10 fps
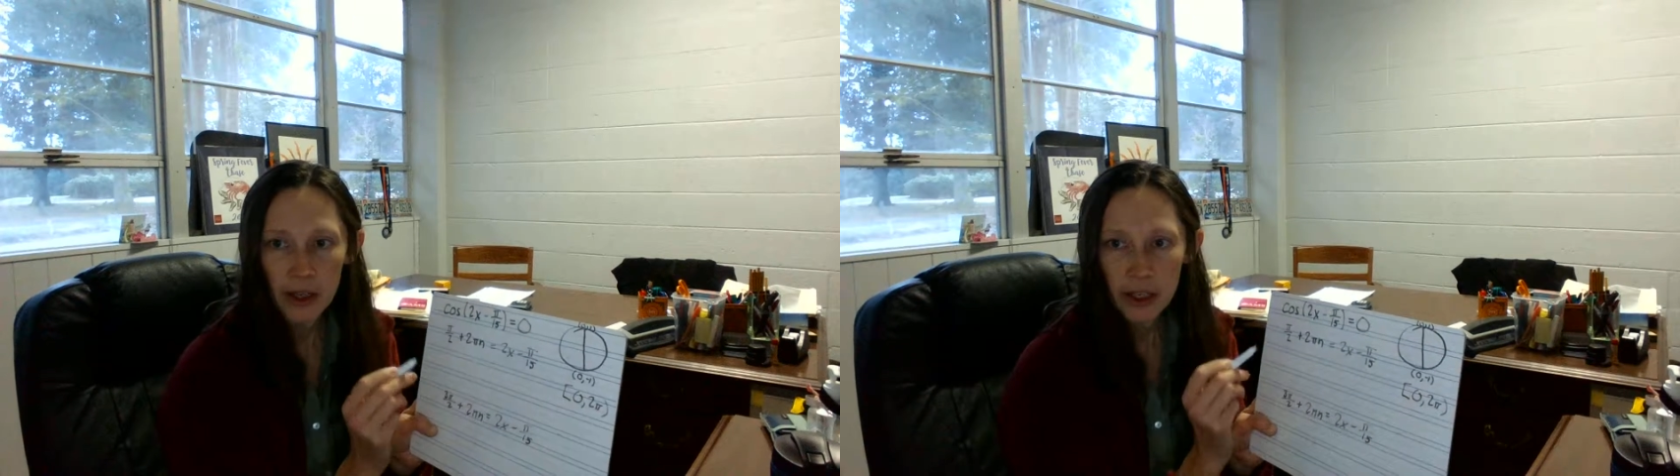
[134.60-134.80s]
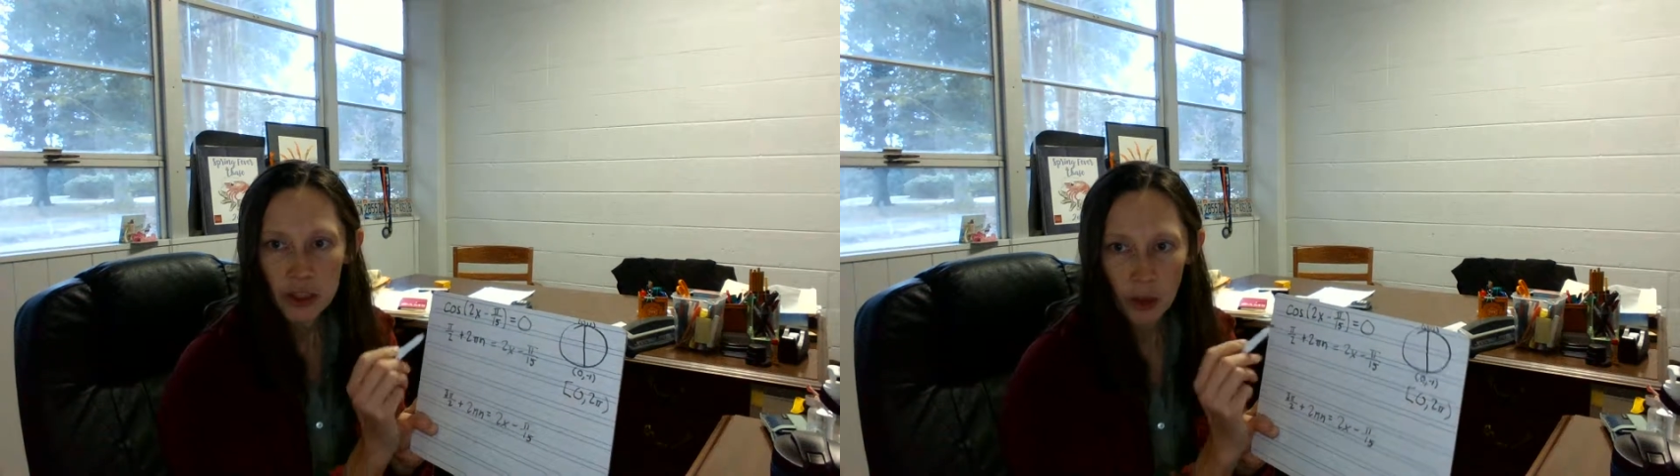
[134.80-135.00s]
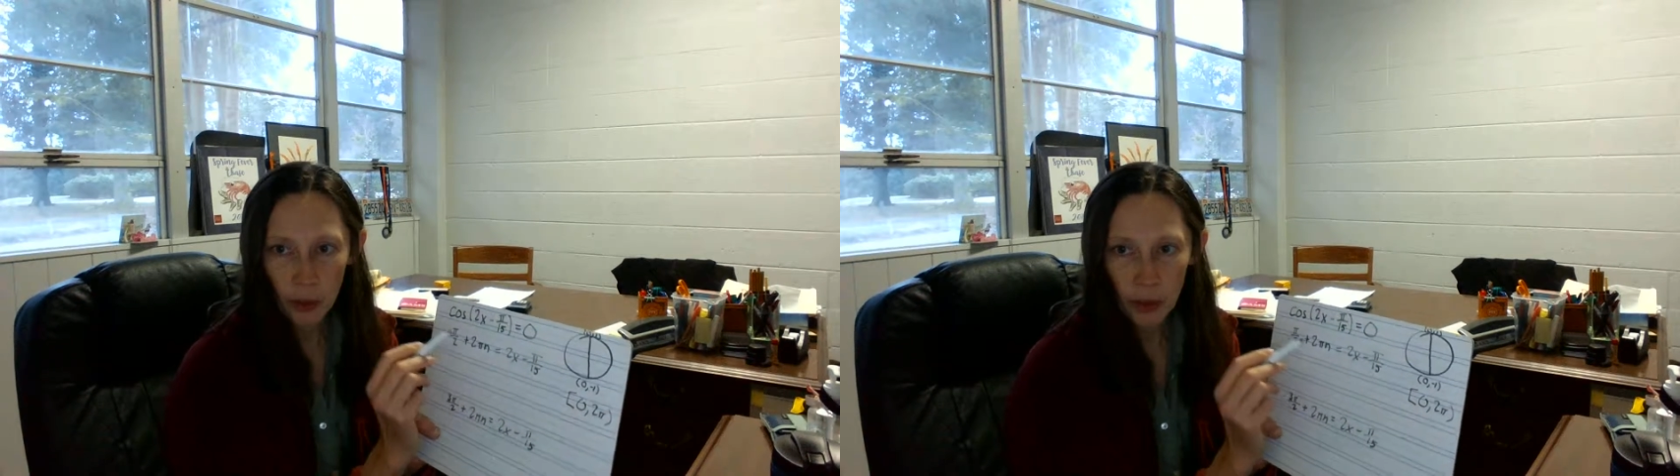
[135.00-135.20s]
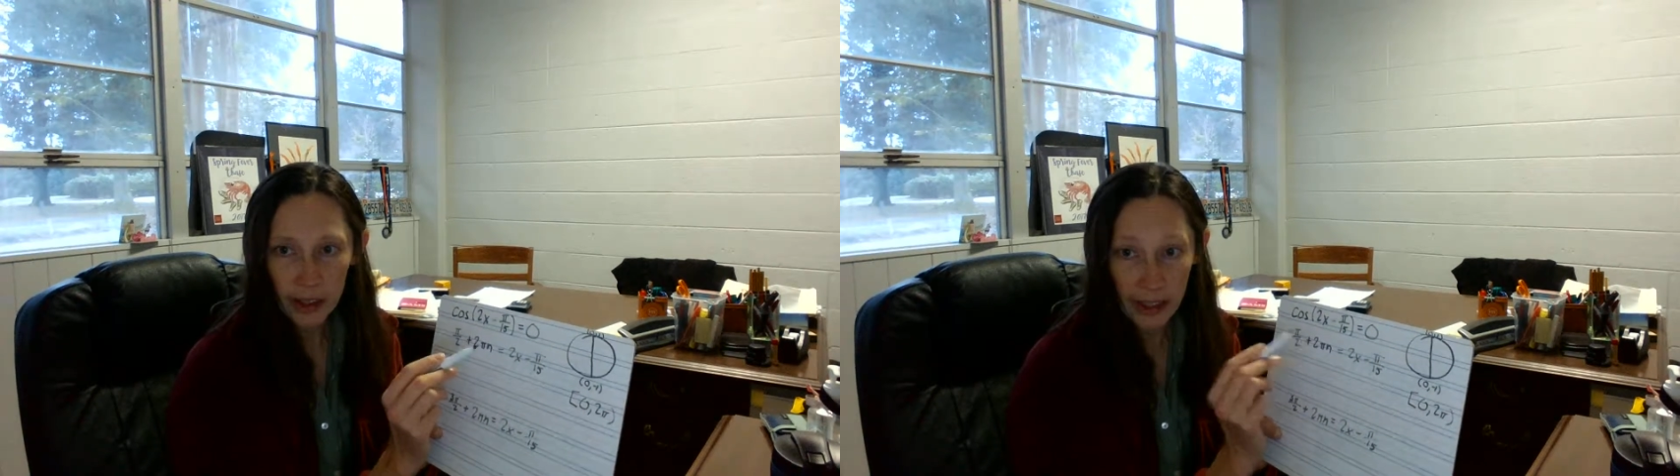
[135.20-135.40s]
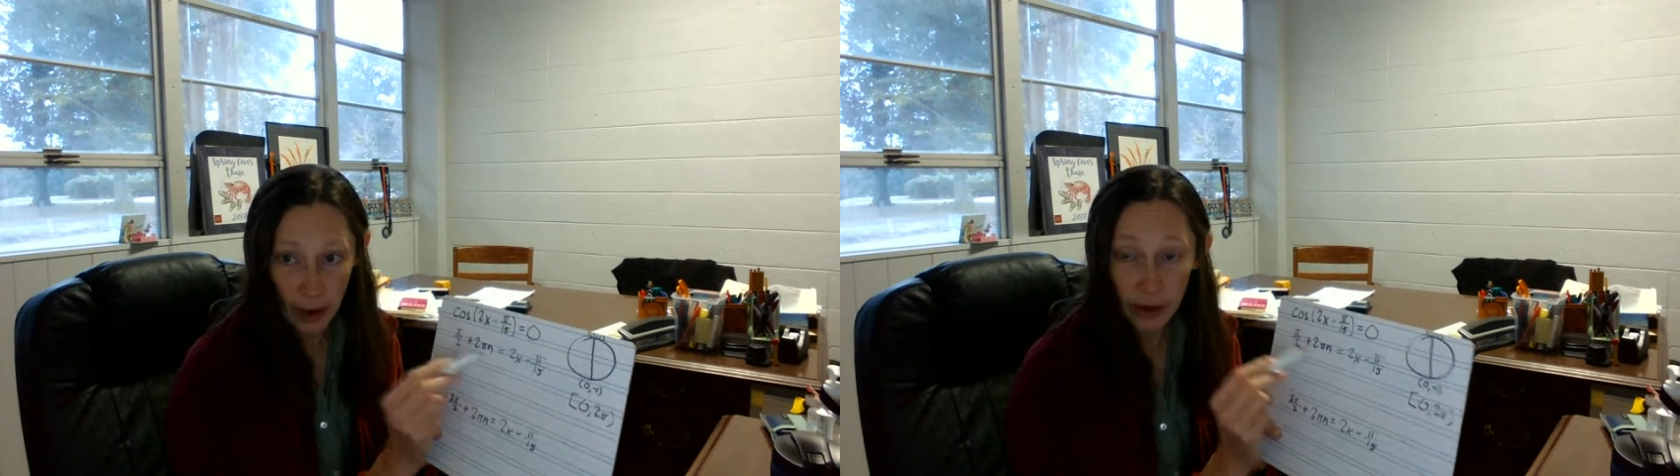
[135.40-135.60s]
so
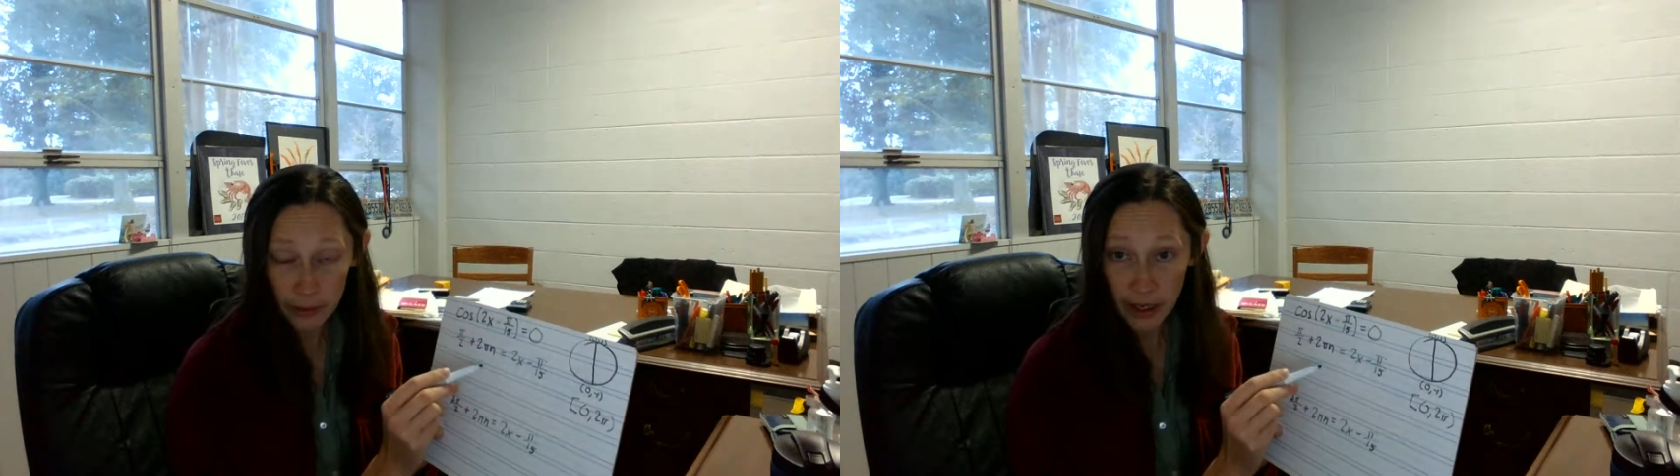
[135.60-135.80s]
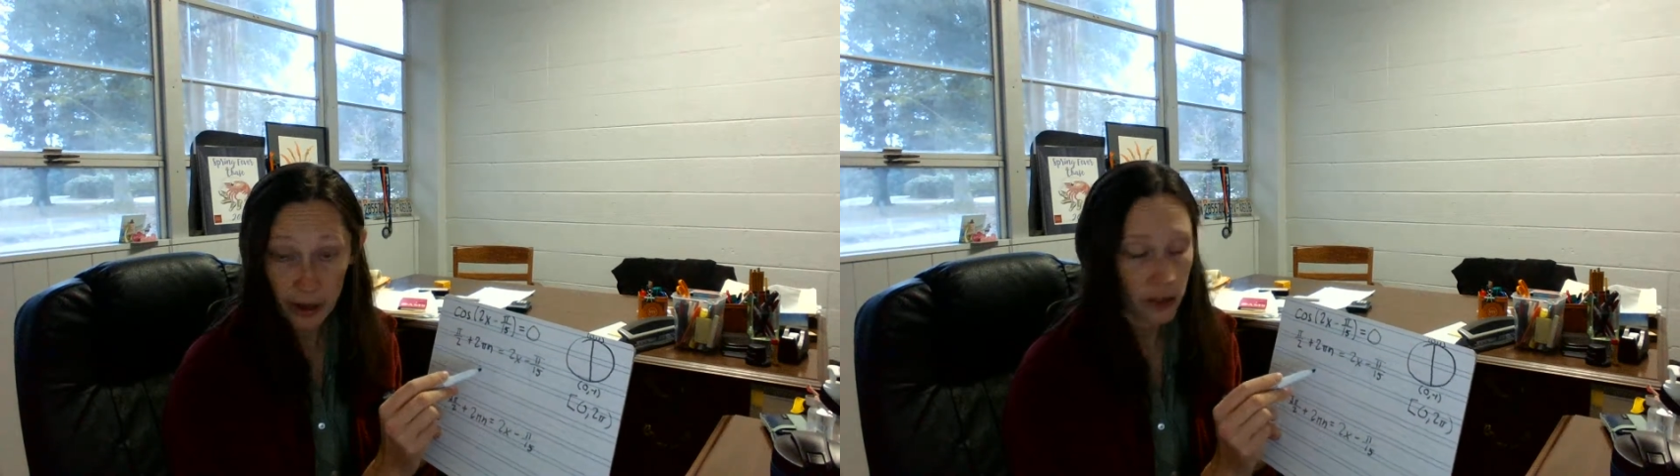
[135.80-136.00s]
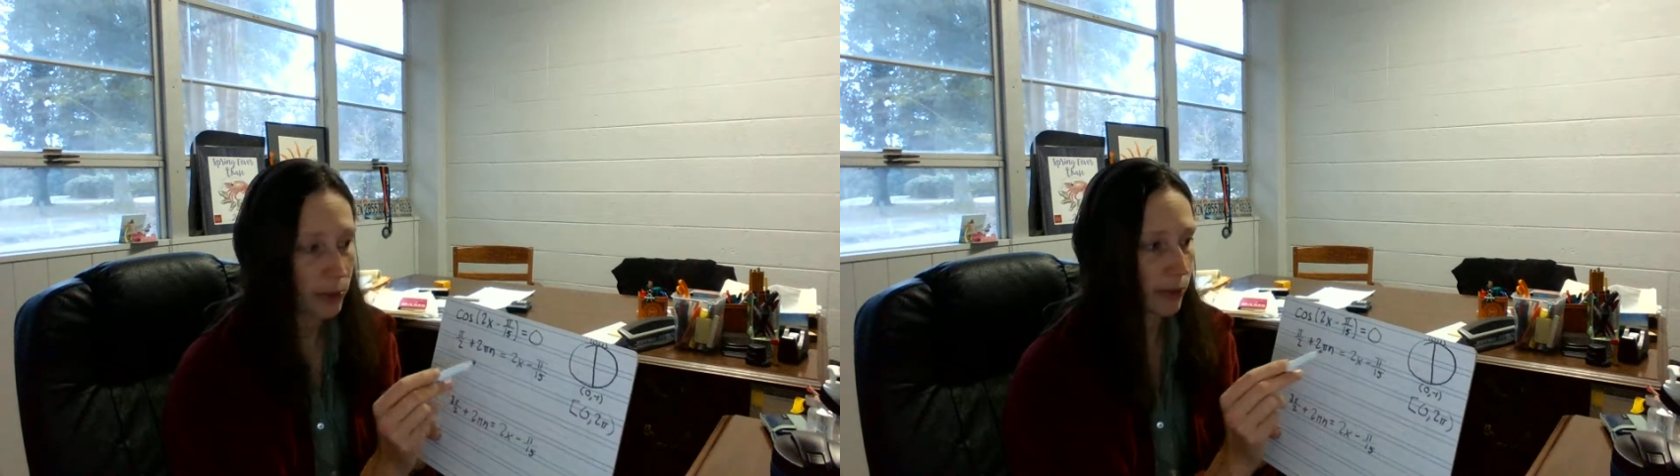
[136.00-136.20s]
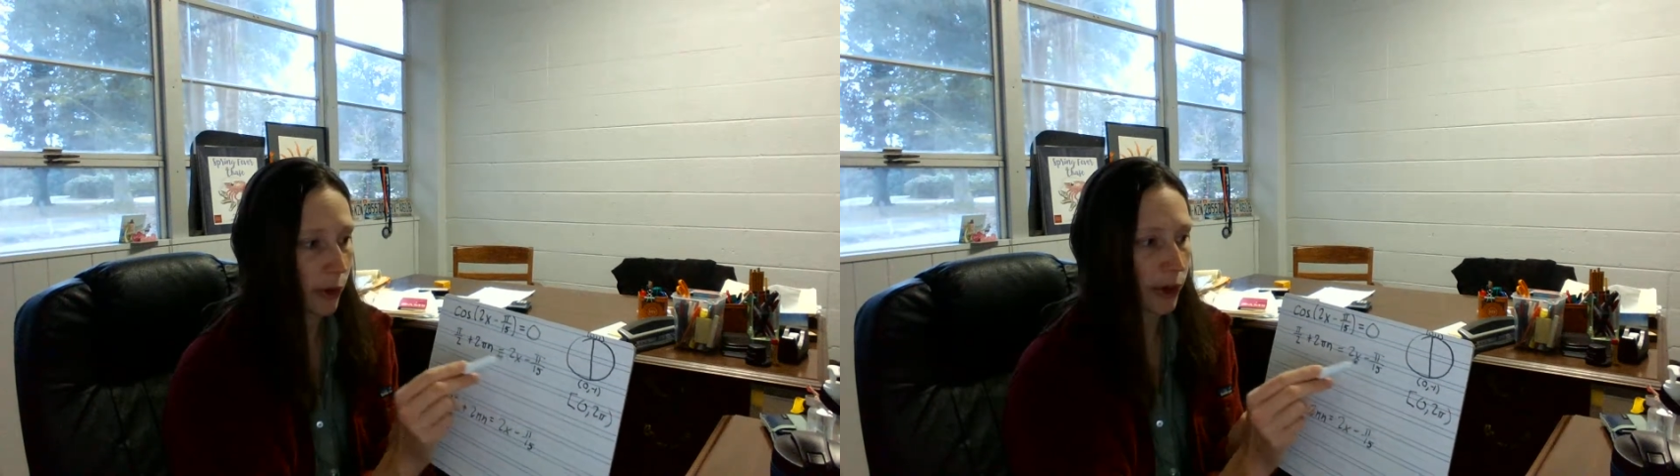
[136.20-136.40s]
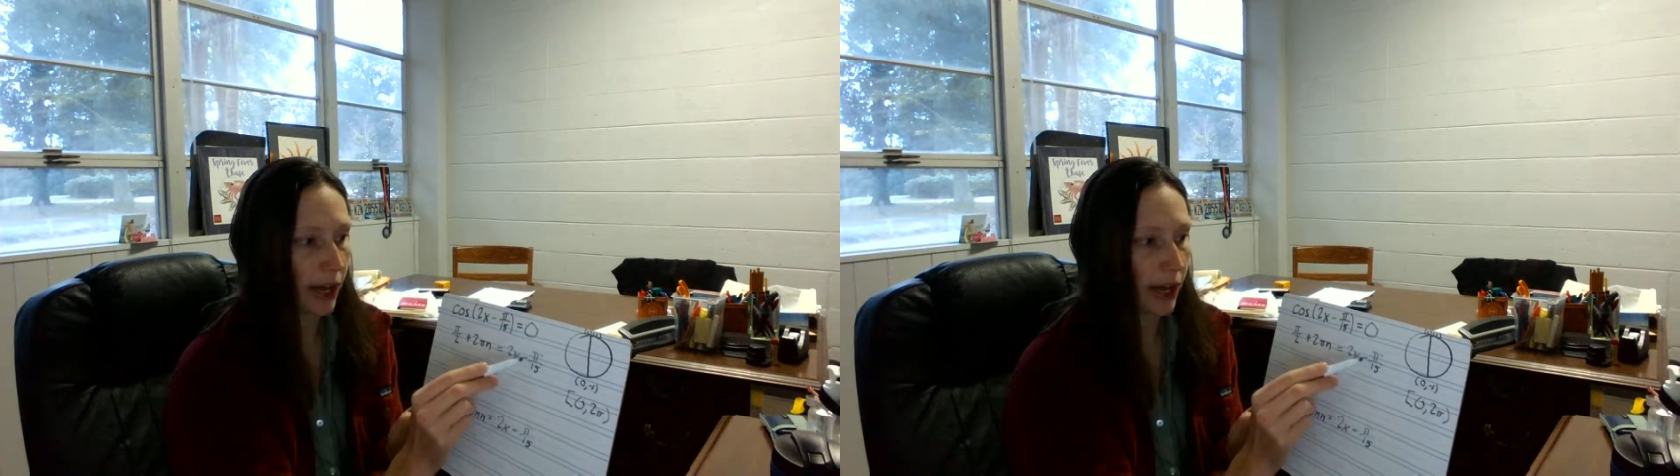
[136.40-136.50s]
now I'm in algebra mode.